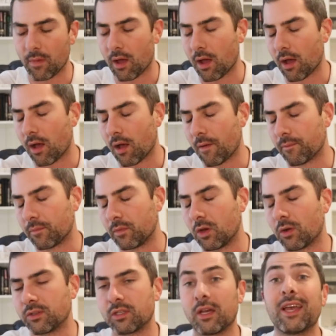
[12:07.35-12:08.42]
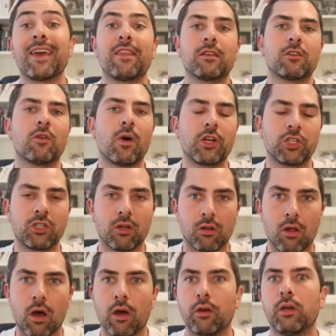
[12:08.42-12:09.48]
um, you know, so I get this question a
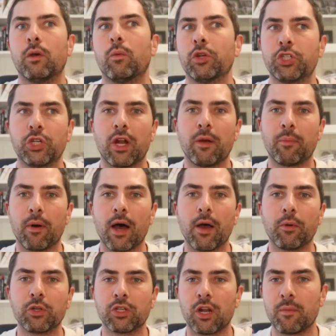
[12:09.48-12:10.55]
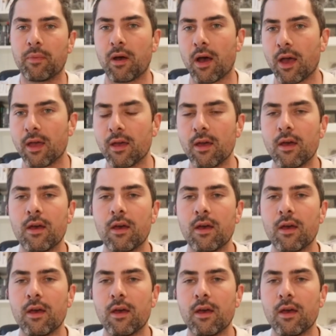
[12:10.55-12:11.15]
lot: eh, What should I buy? What should I buy?